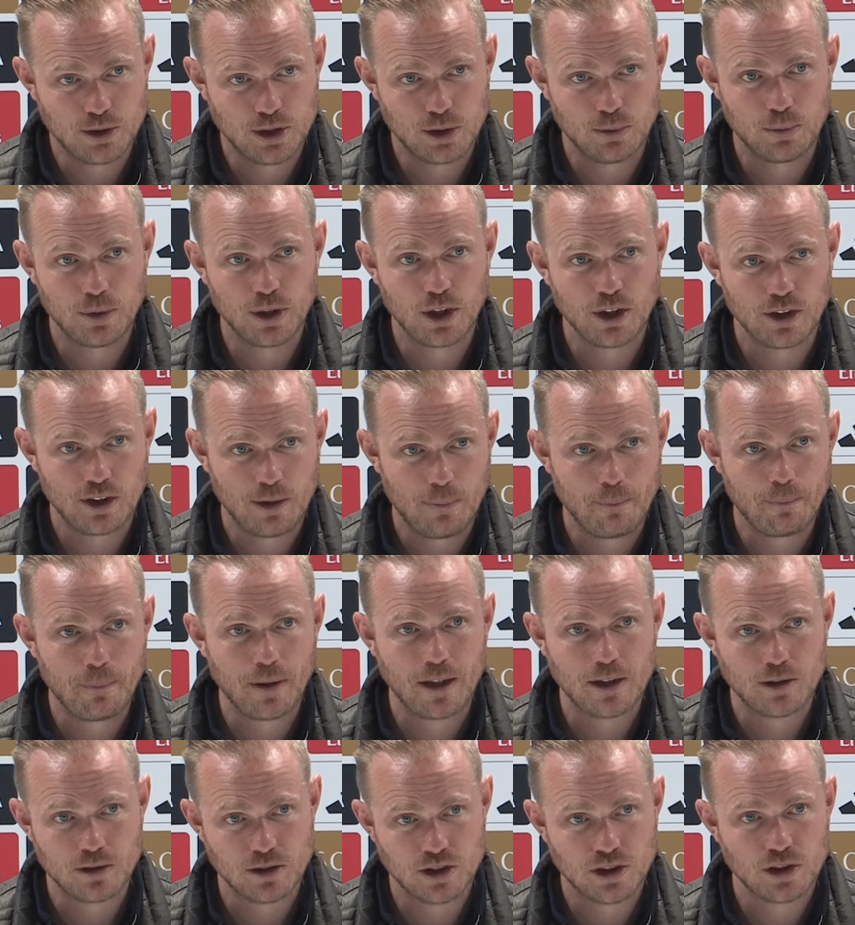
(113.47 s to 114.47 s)
So we got a
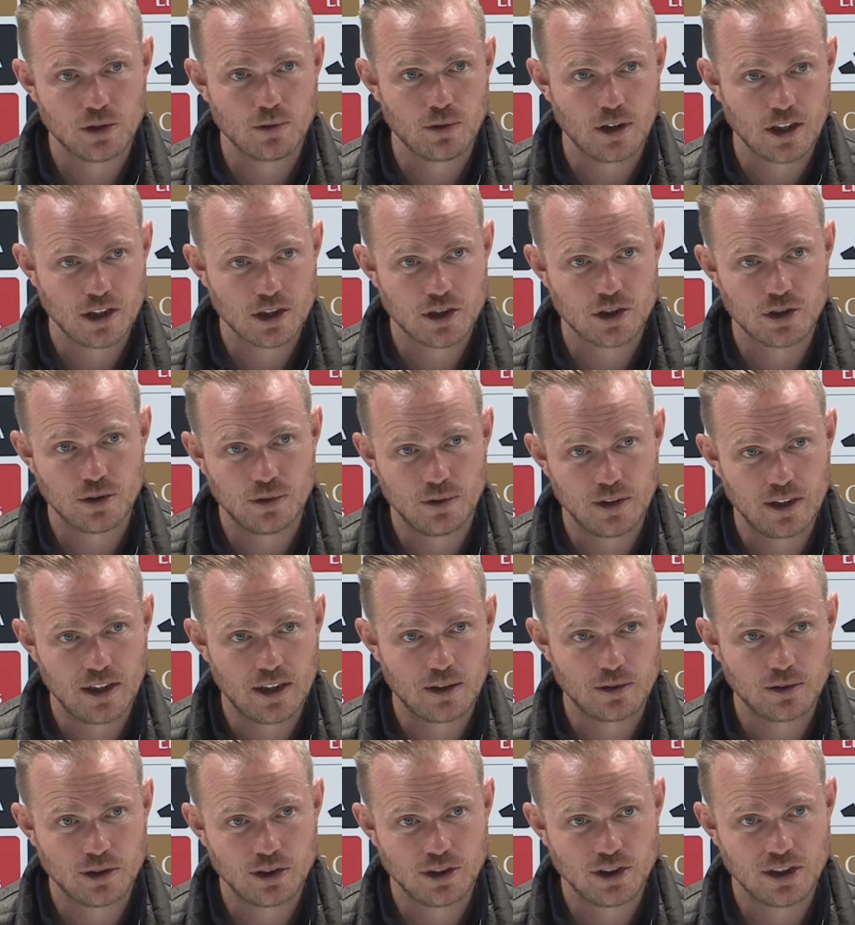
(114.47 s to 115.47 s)
better structure in
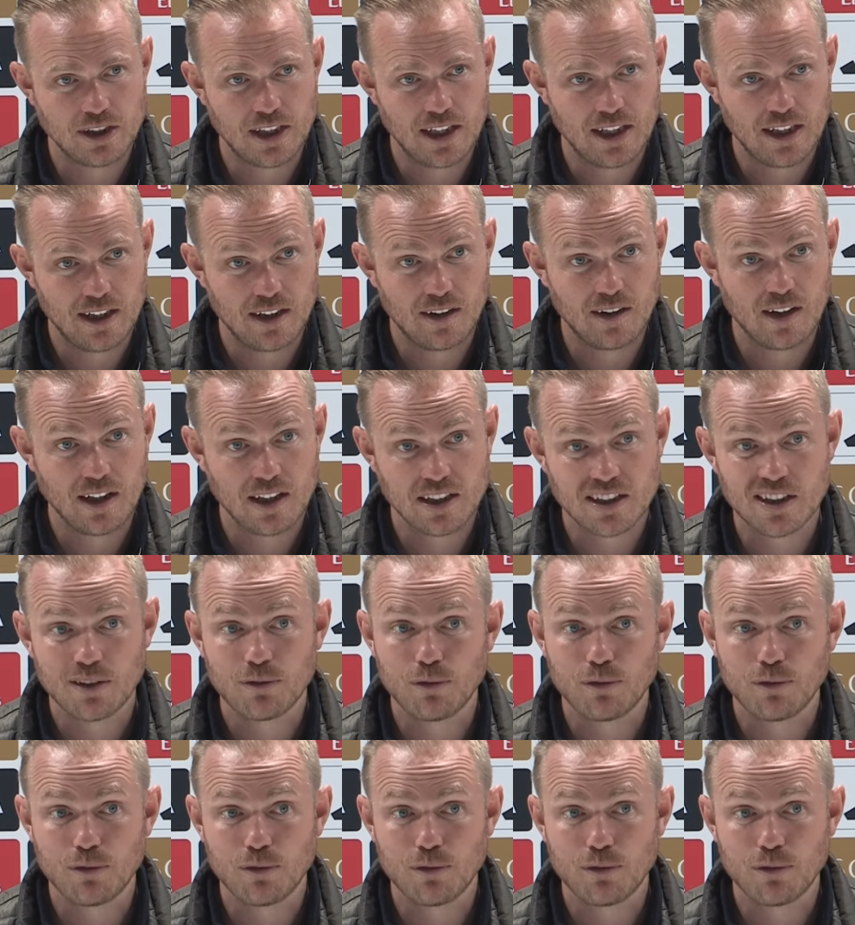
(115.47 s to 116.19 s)
our sustained attacks.